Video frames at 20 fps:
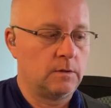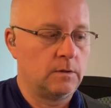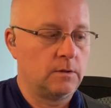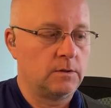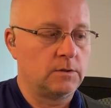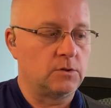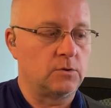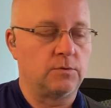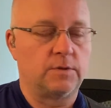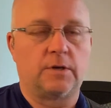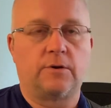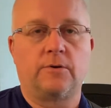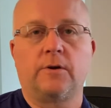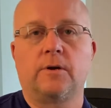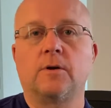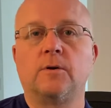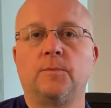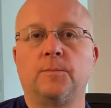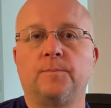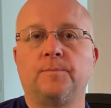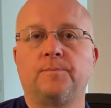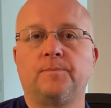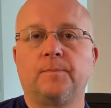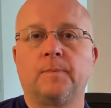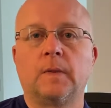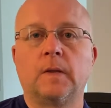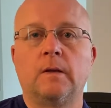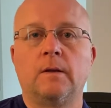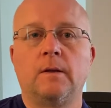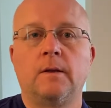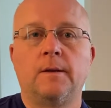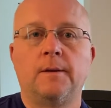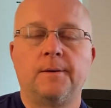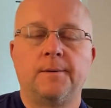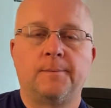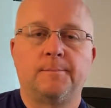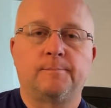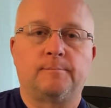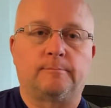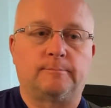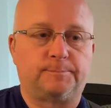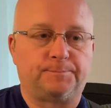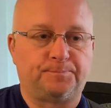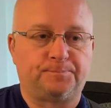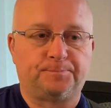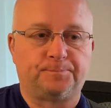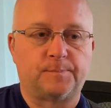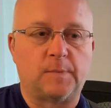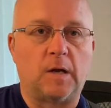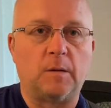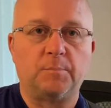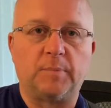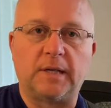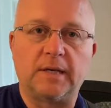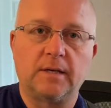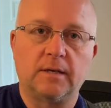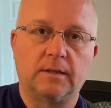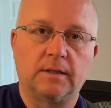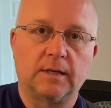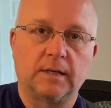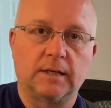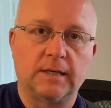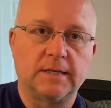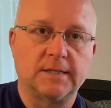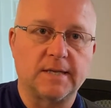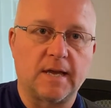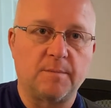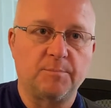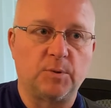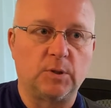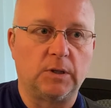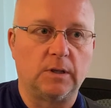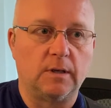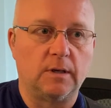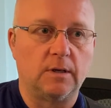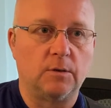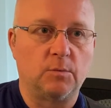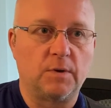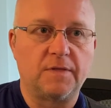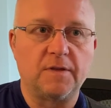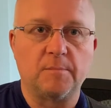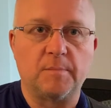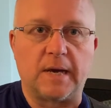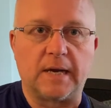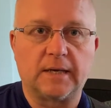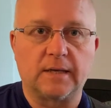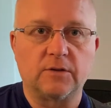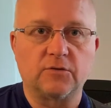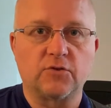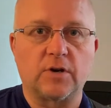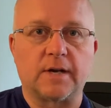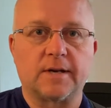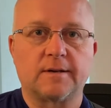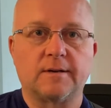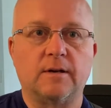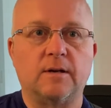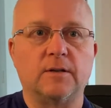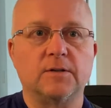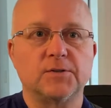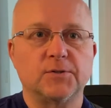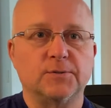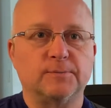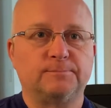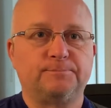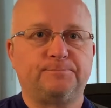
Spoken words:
So there you go. I'll play a little example with a backing track also.